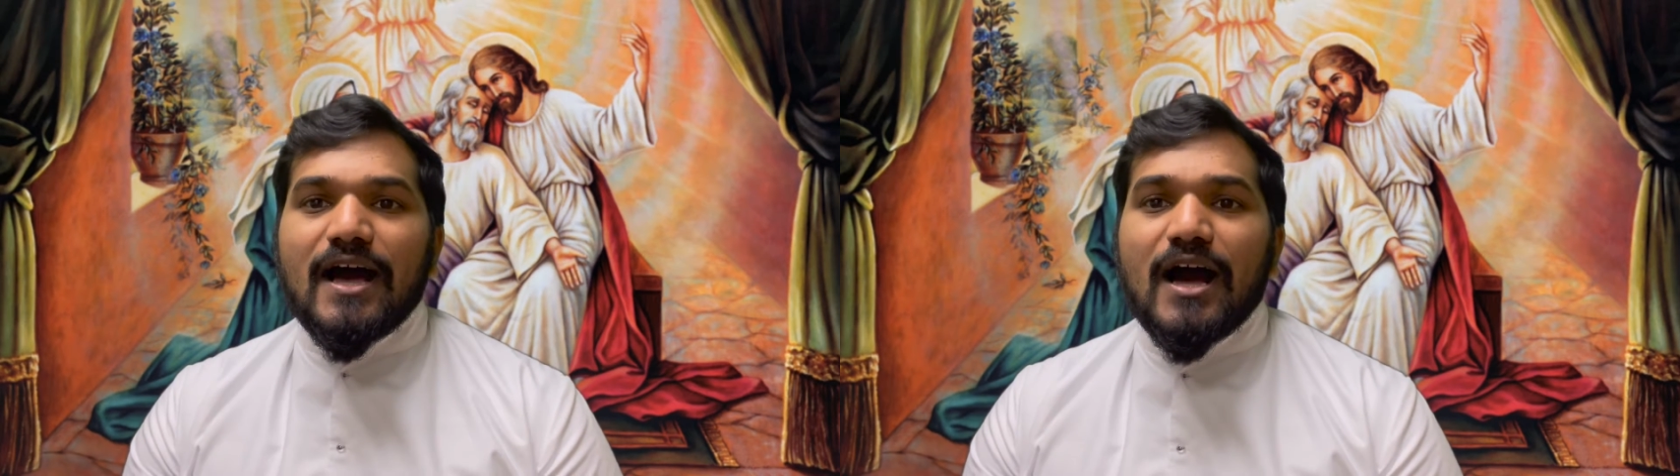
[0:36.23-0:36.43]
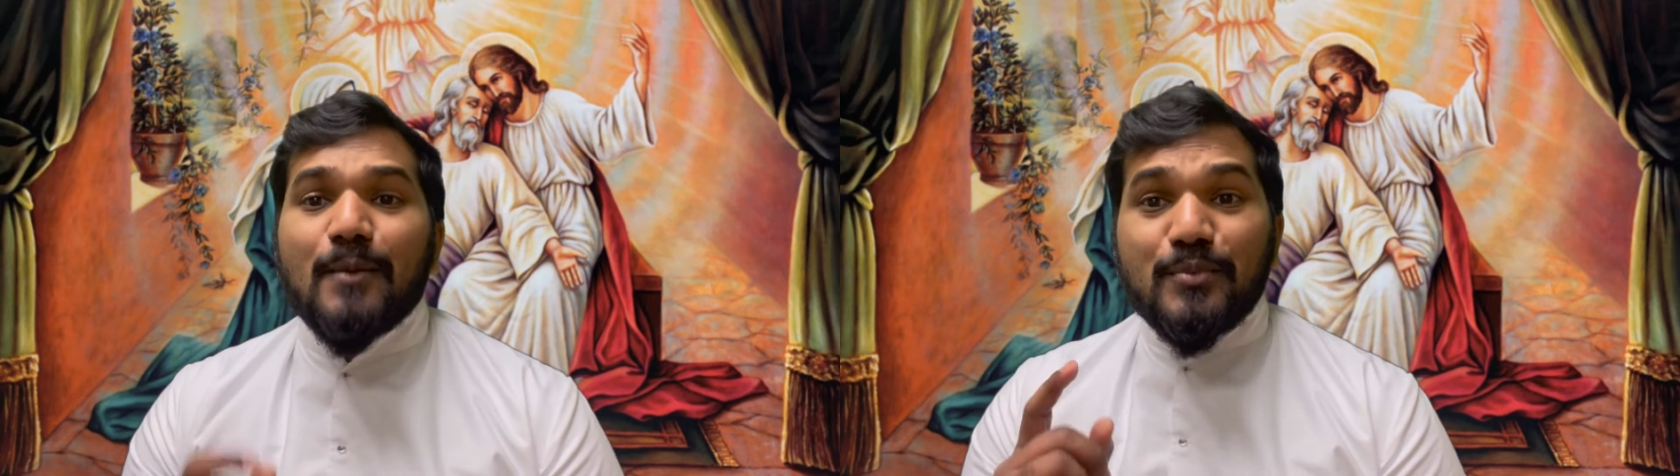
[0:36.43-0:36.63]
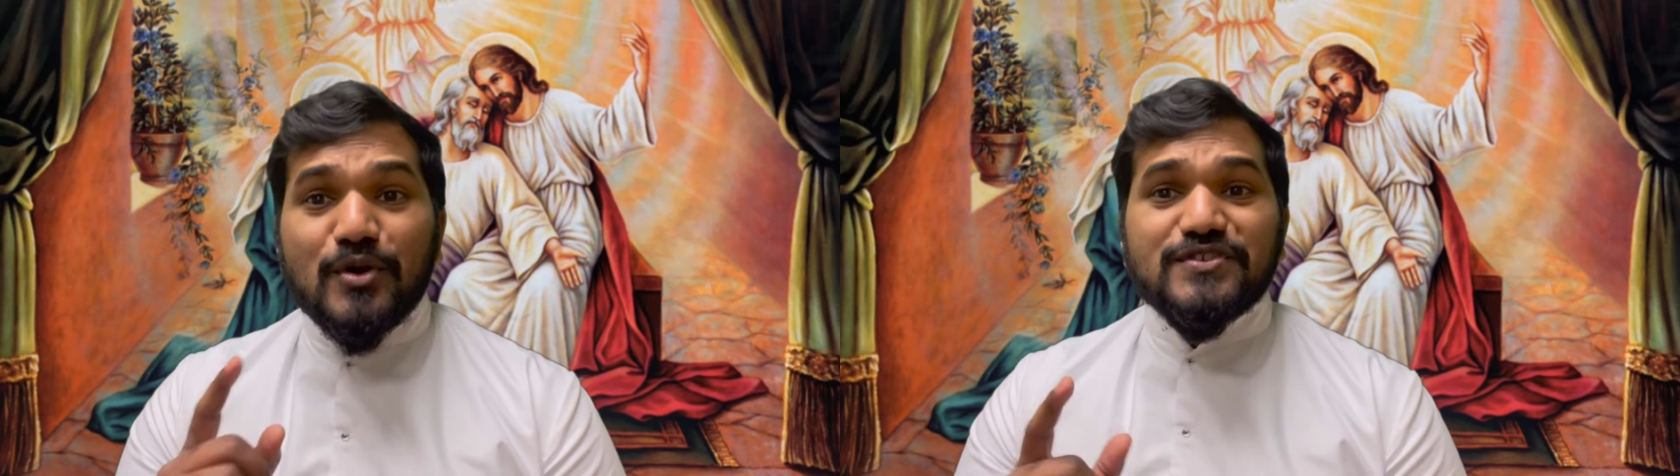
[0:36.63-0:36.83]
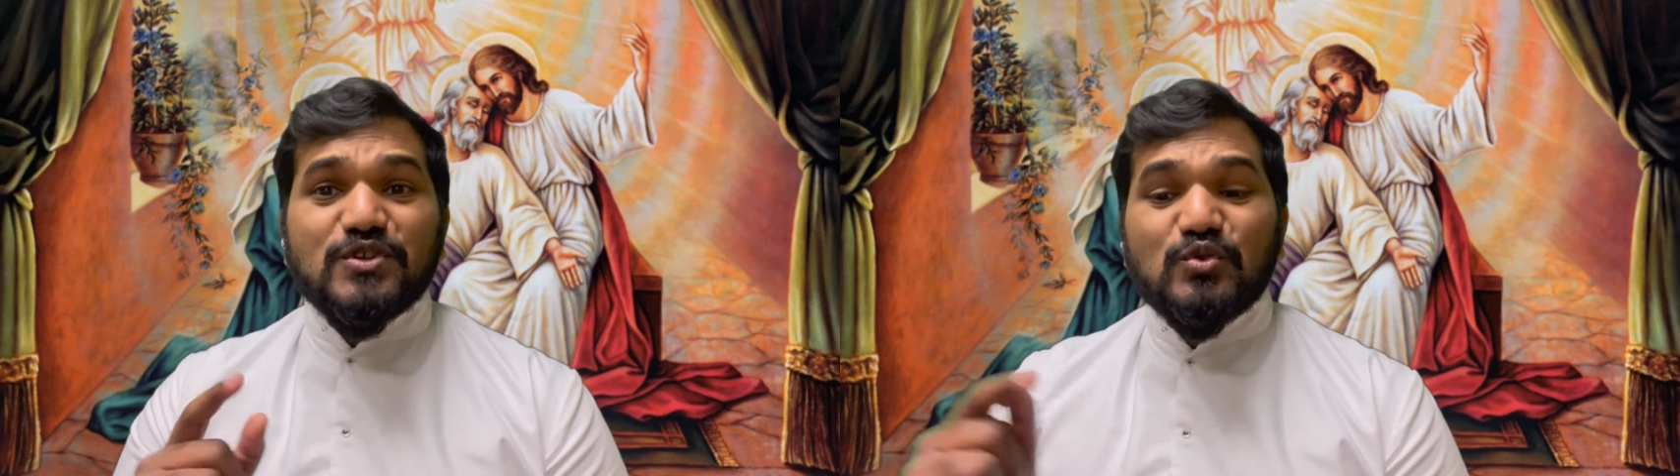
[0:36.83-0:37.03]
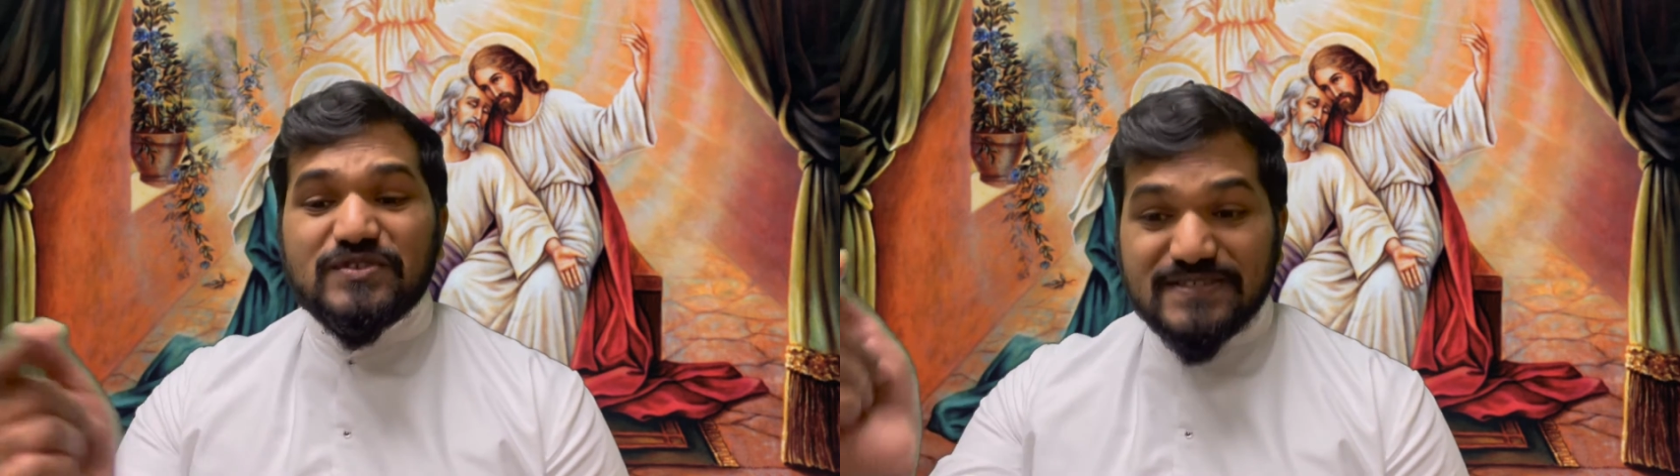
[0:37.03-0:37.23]
a person
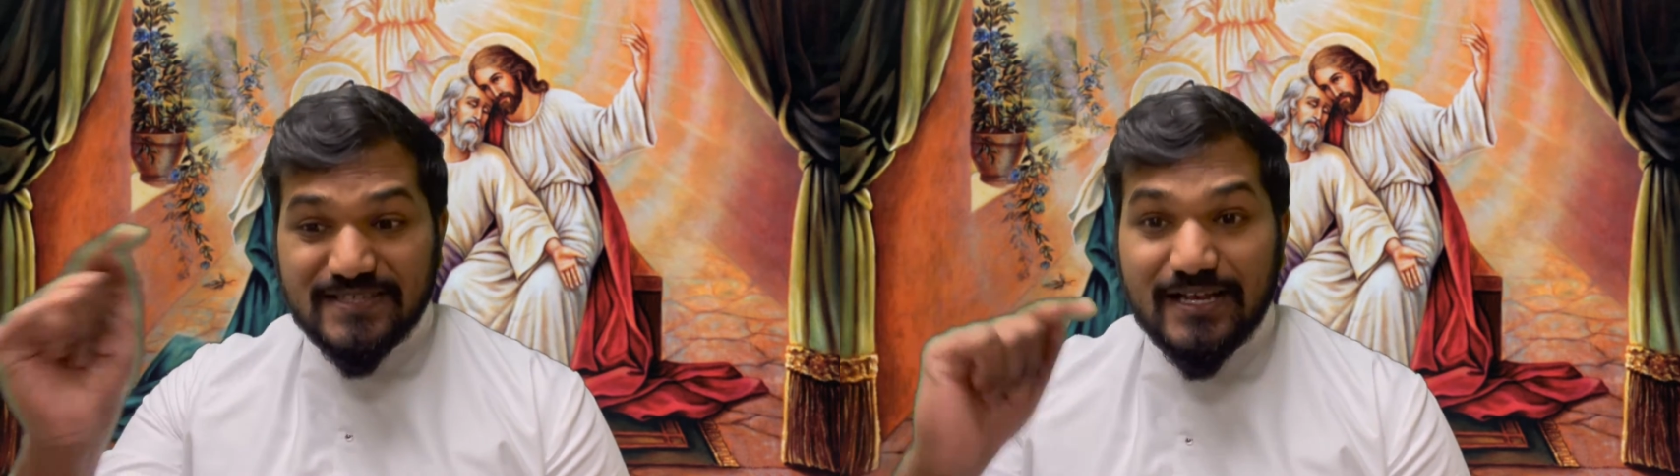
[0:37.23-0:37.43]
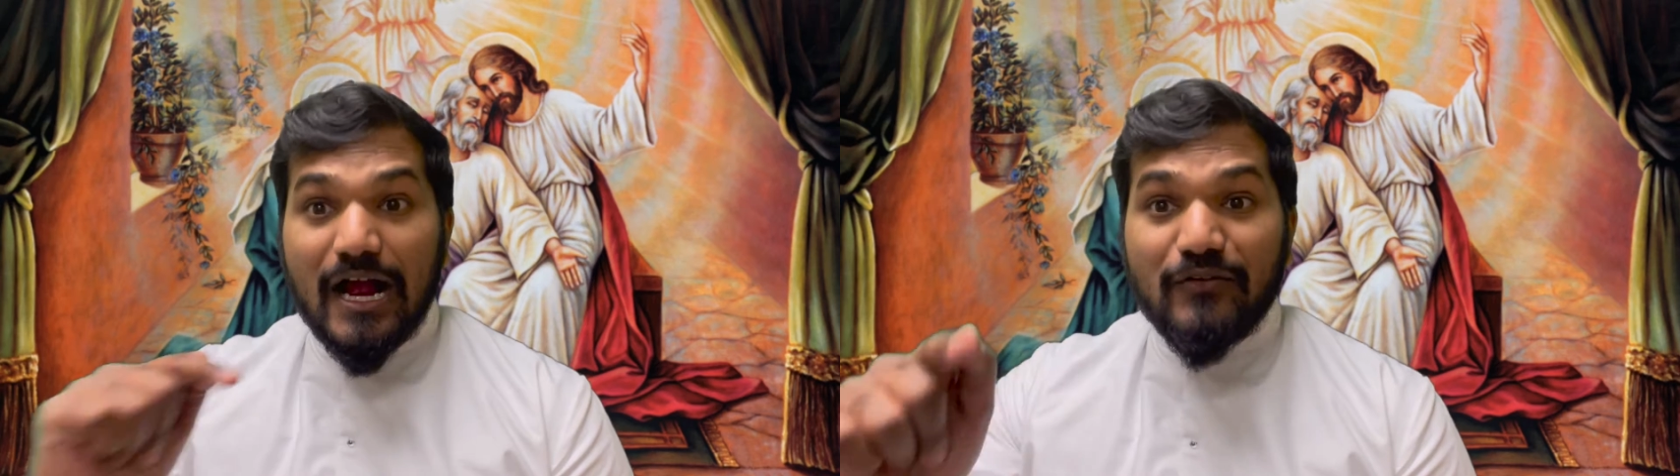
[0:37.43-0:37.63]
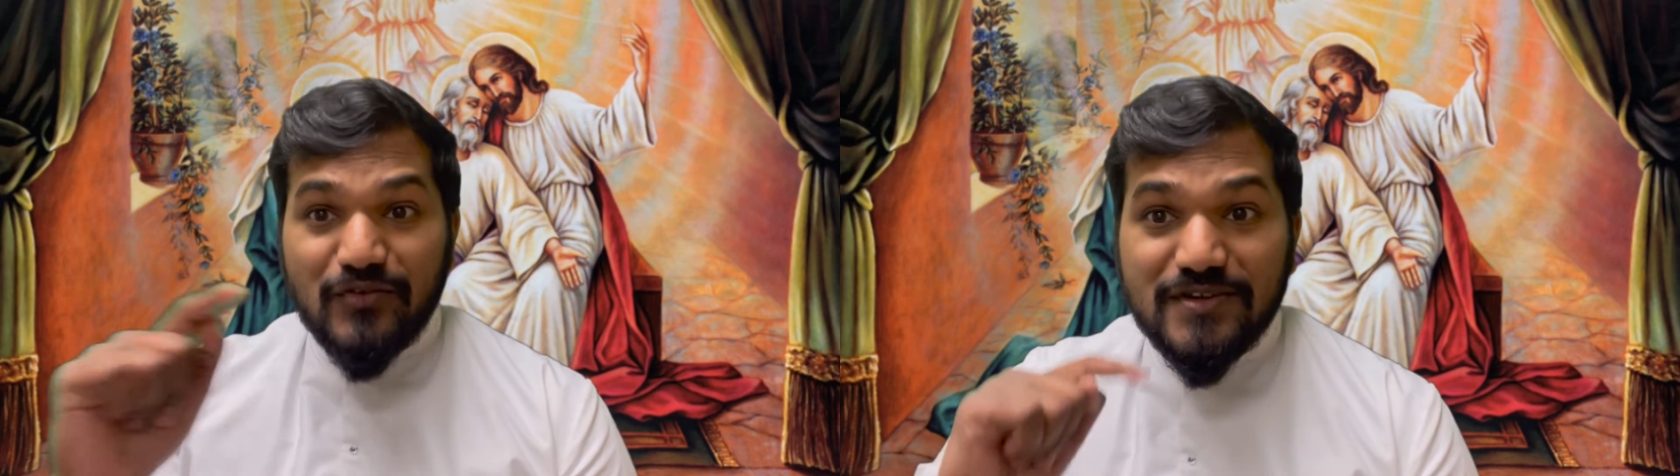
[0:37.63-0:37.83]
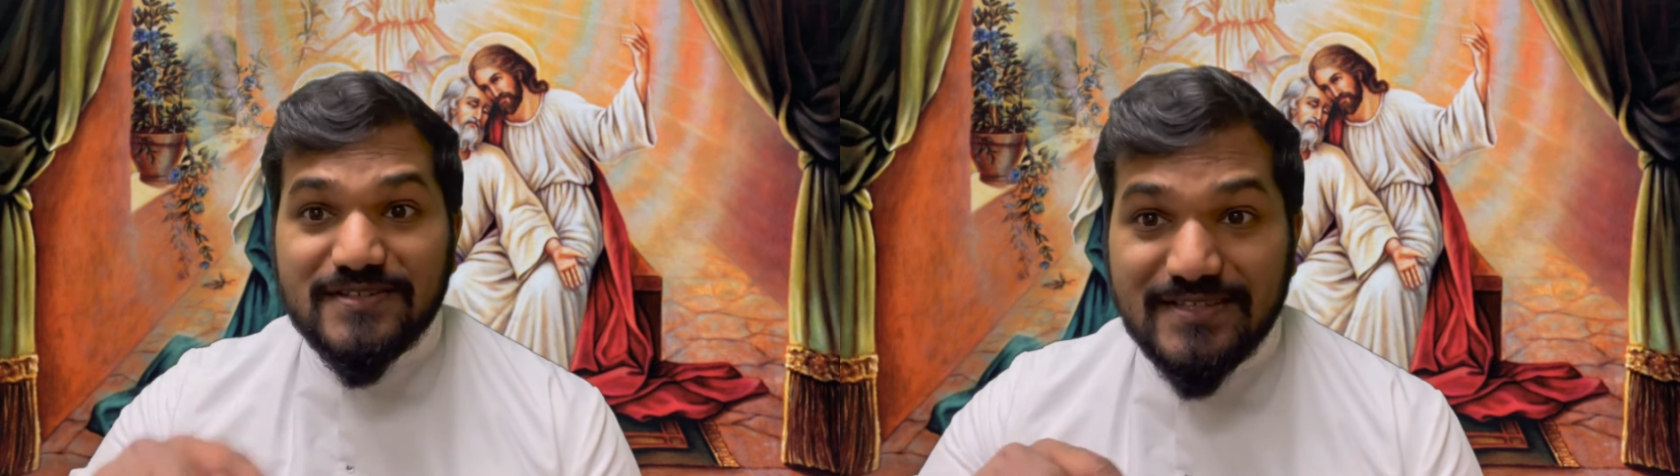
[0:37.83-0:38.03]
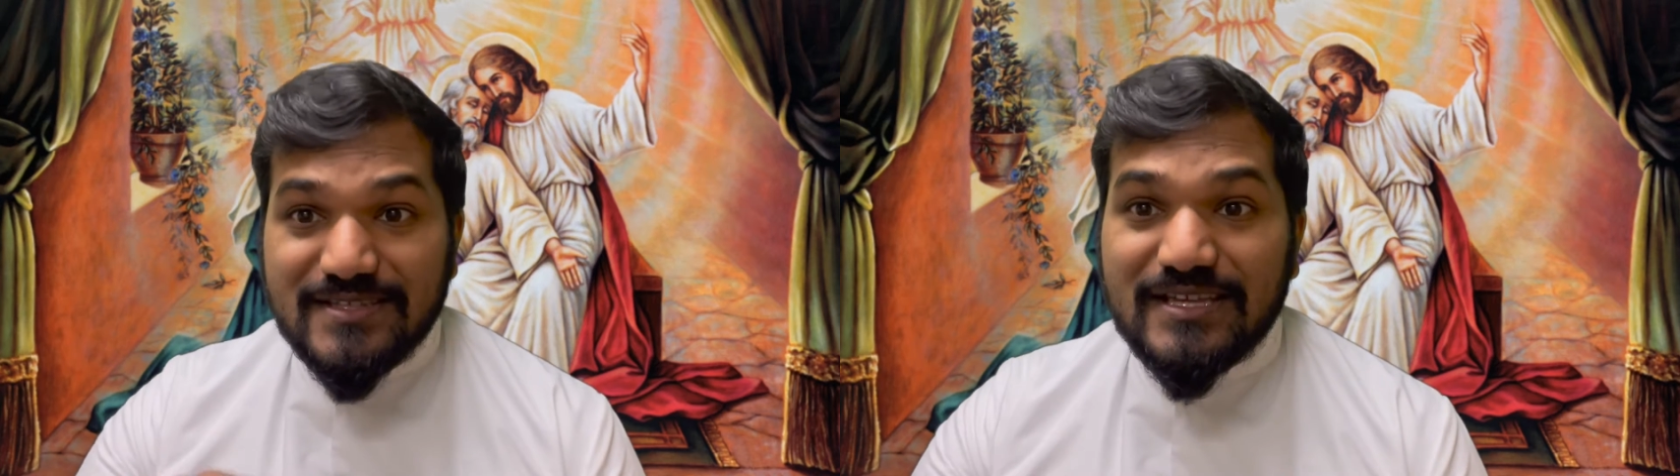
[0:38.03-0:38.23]
who discovers
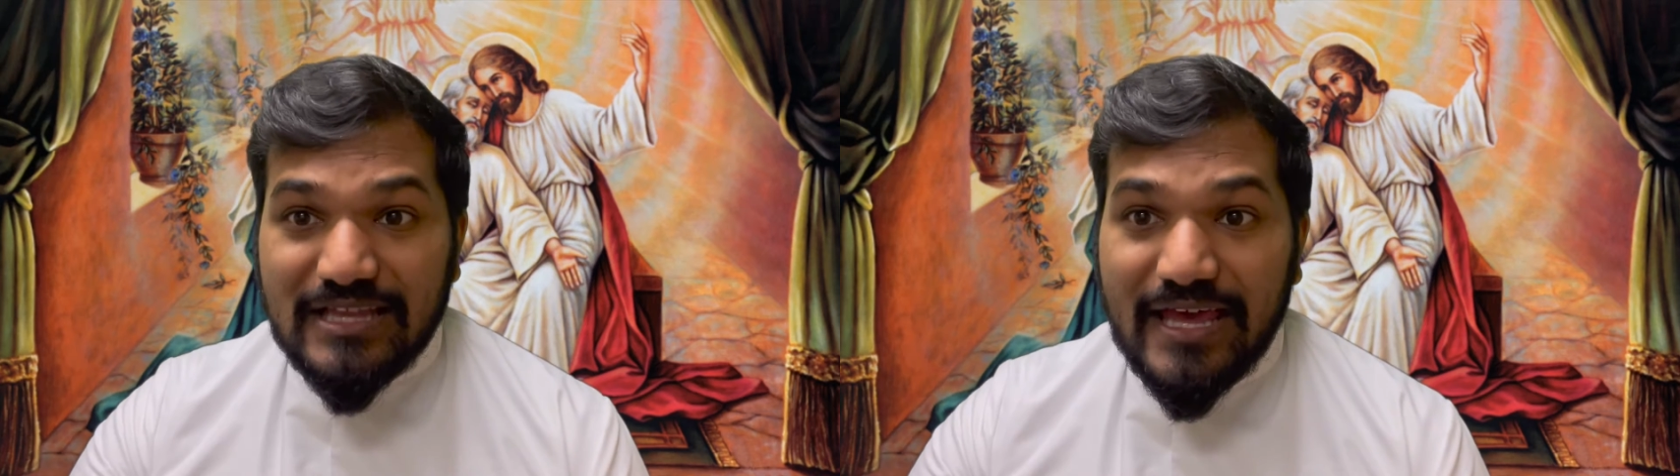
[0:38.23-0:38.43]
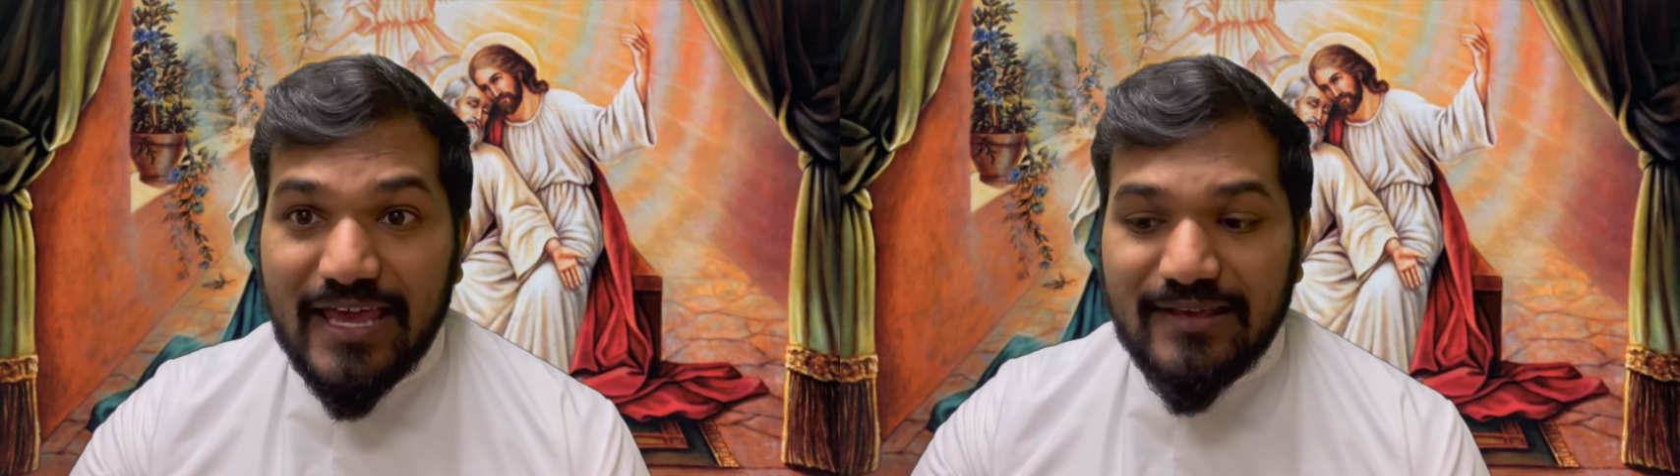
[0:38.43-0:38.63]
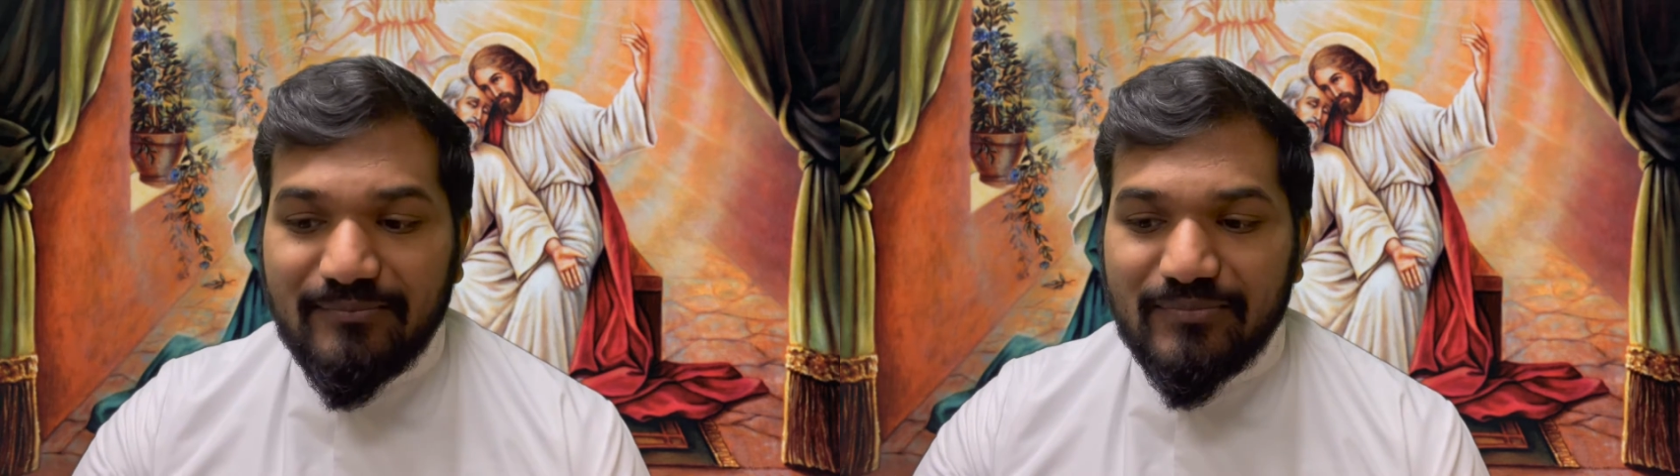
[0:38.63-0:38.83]
this clay